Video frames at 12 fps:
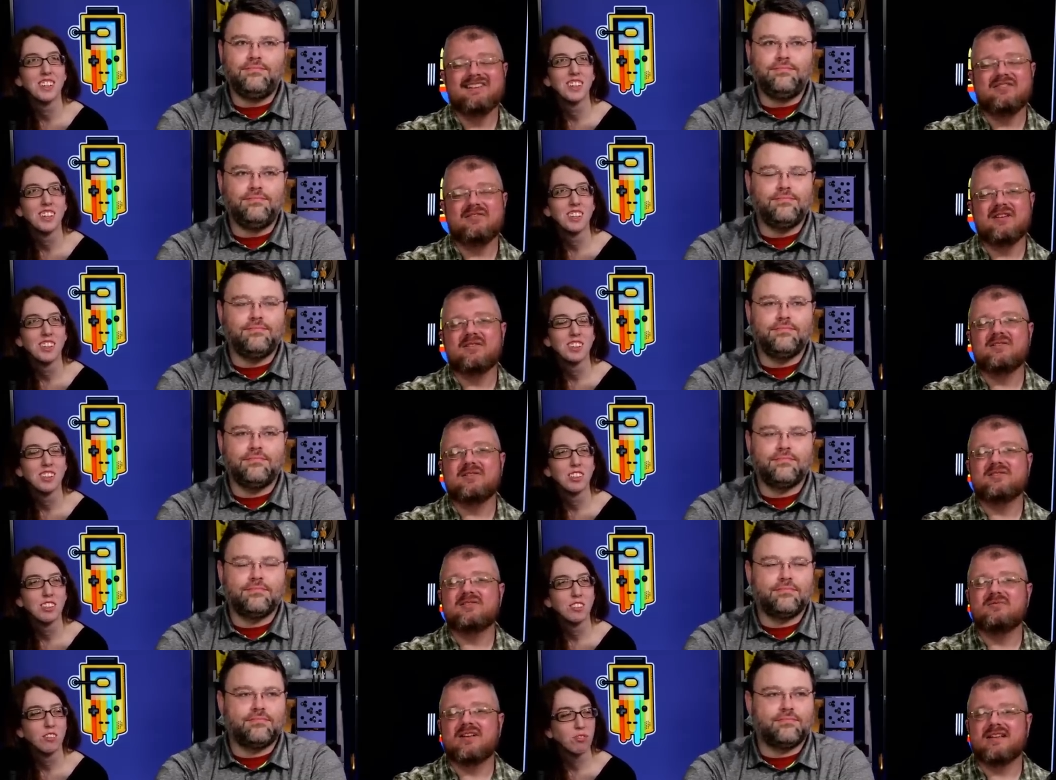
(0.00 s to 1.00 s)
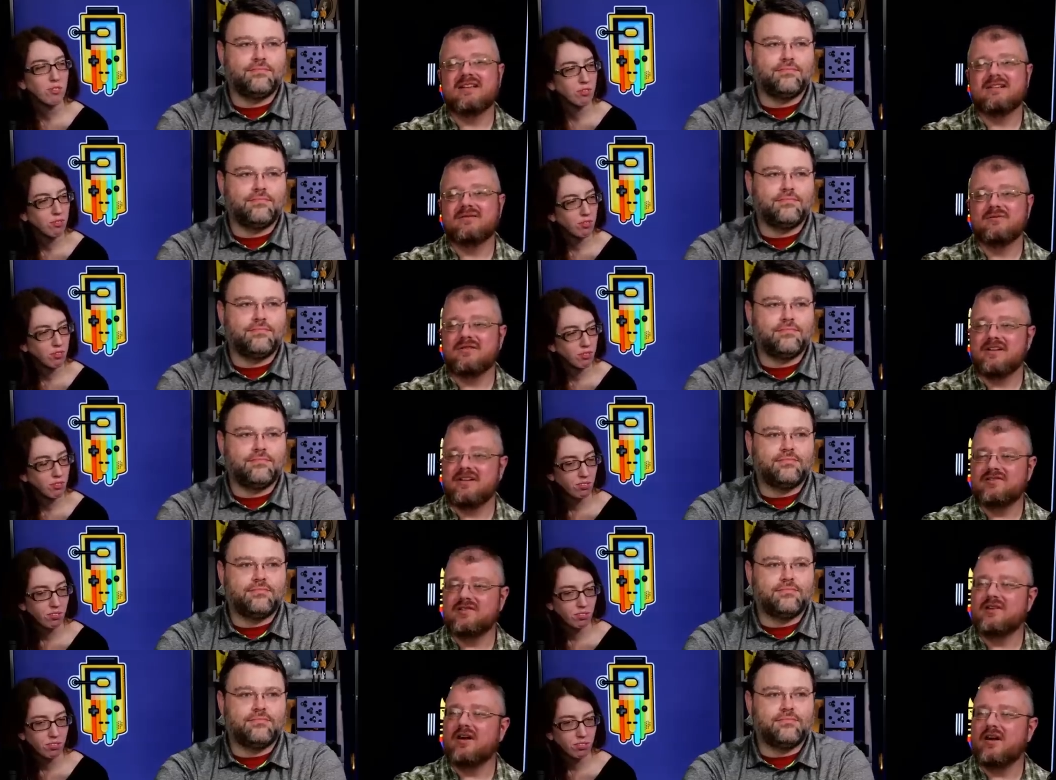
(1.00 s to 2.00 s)
Speaker 1: Do you think that there's some like real
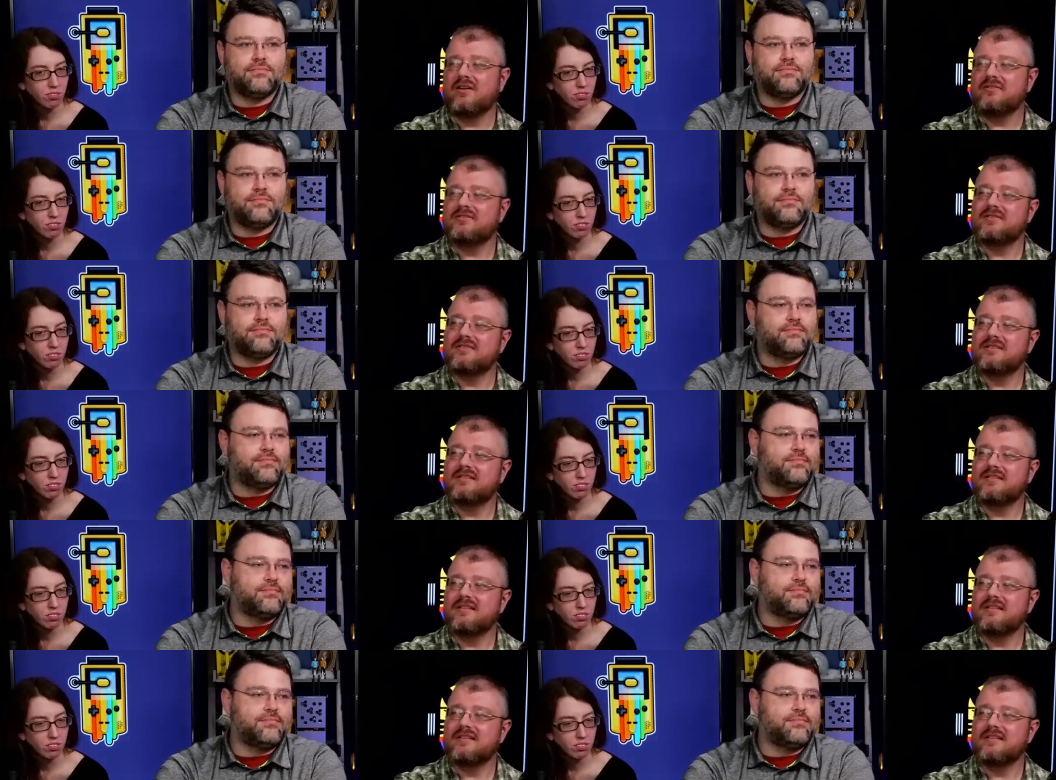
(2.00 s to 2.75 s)
edgy goths